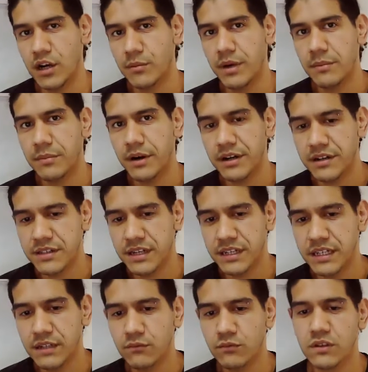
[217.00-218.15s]
Now, my partner
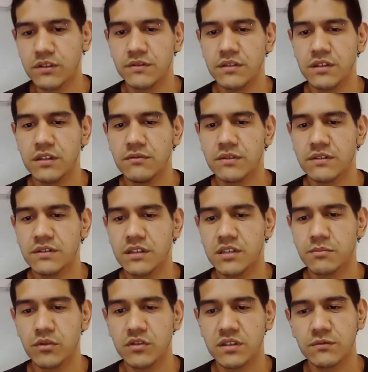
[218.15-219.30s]
Tania will continue with
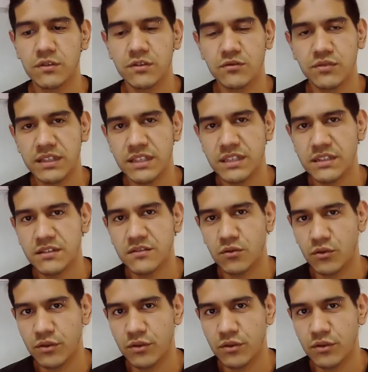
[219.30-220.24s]
such possible strategies